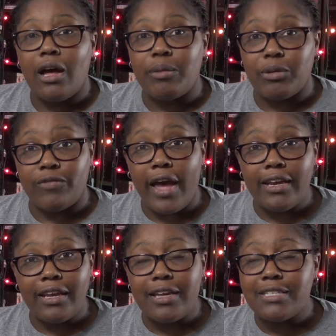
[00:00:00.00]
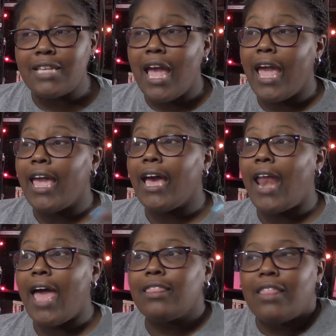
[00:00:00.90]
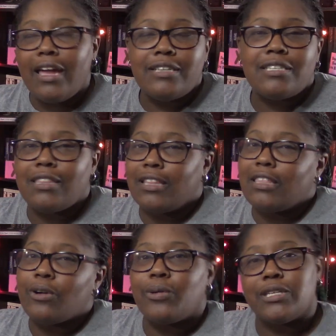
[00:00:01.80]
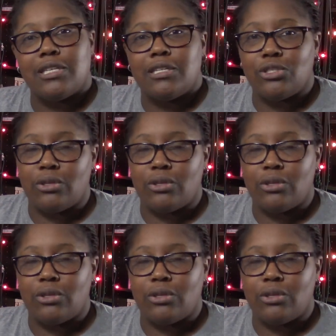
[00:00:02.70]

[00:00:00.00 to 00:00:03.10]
providing us, and I liked that there wasn't